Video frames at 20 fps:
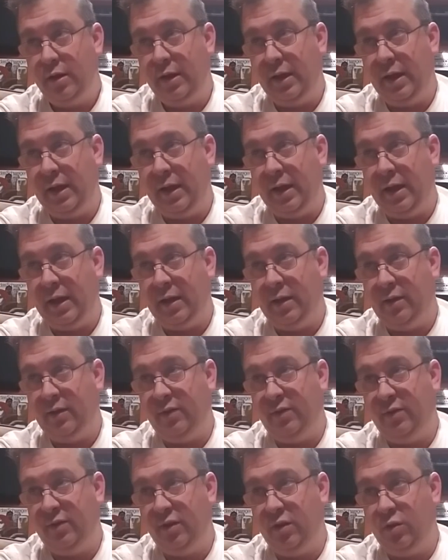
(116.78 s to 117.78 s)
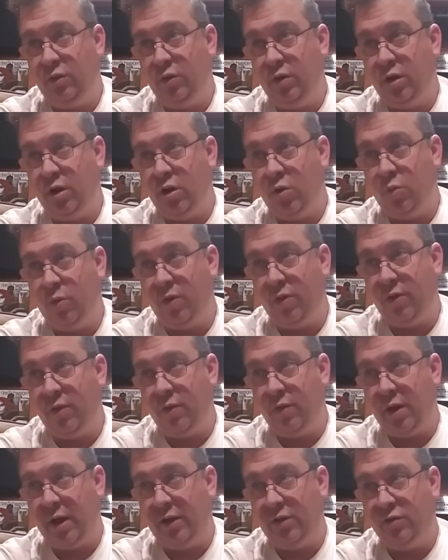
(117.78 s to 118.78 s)
And,
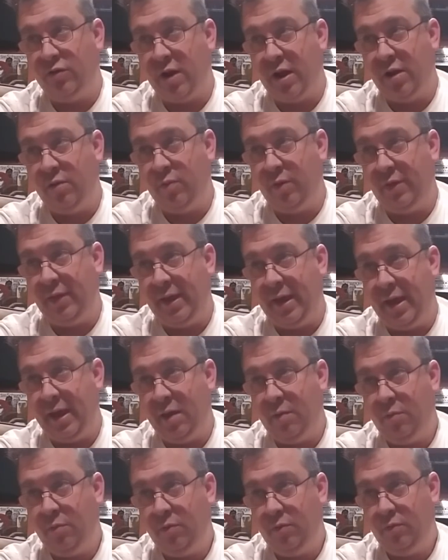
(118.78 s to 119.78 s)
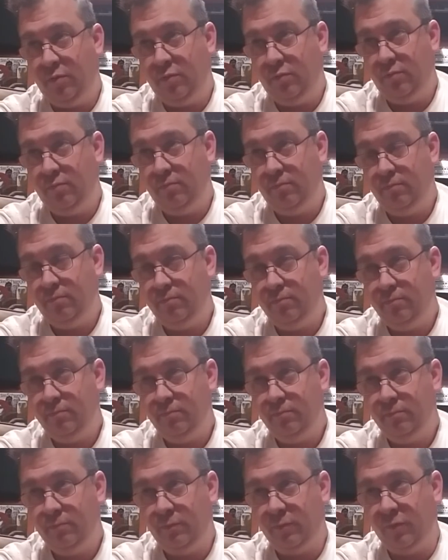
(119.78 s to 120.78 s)
I tried it with the amp
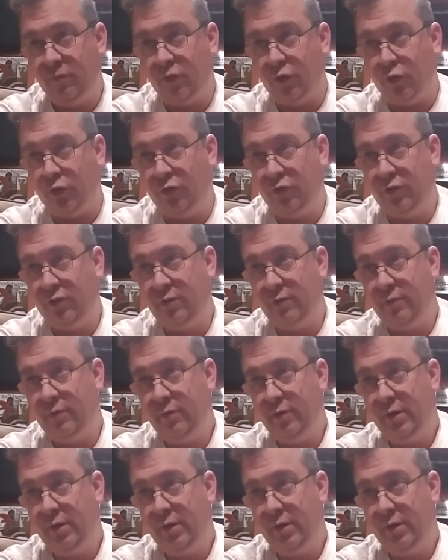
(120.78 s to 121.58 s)
first.